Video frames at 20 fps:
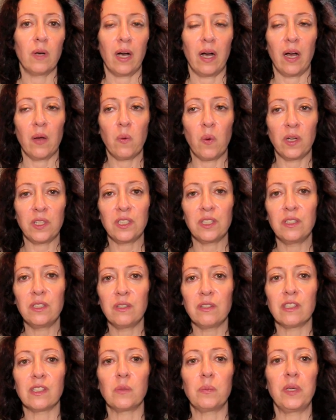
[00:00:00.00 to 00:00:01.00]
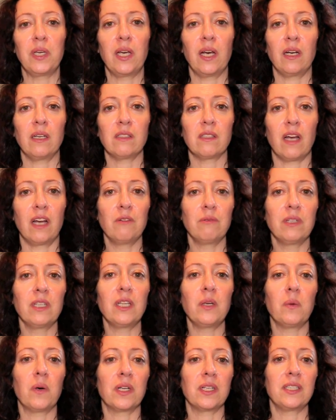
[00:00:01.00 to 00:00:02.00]
I want to do this because I really
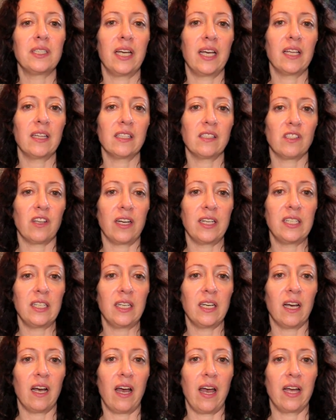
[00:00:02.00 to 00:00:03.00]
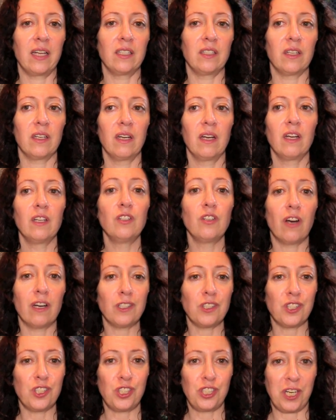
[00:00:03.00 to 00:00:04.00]
want to take this idea and not
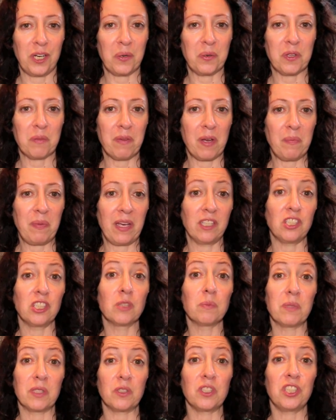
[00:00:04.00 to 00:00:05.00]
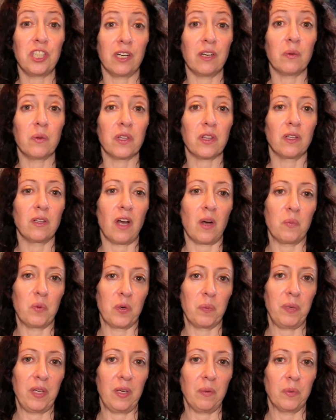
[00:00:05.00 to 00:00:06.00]
just share it with my patients, but share it with a lot more
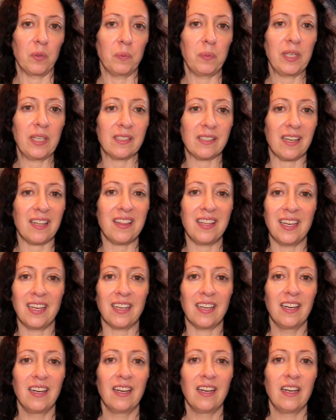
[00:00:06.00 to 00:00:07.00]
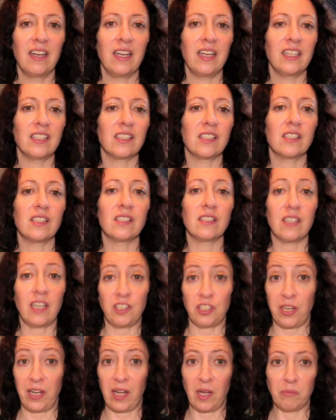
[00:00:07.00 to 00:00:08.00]
people, because I think it's
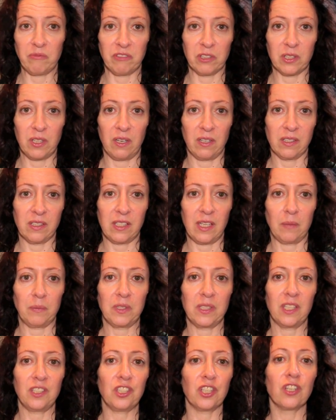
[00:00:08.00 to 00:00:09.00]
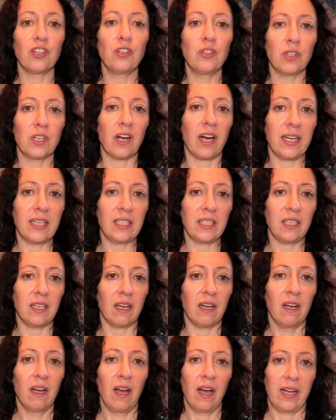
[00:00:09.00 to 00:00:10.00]
such a helpful concept, such a good
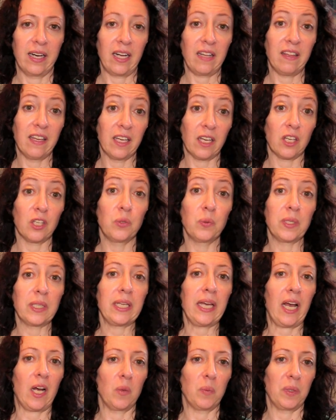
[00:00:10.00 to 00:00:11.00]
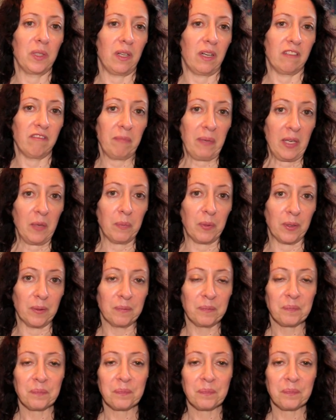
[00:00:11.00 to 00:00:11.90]
idea, and I think it could really help a lot of people.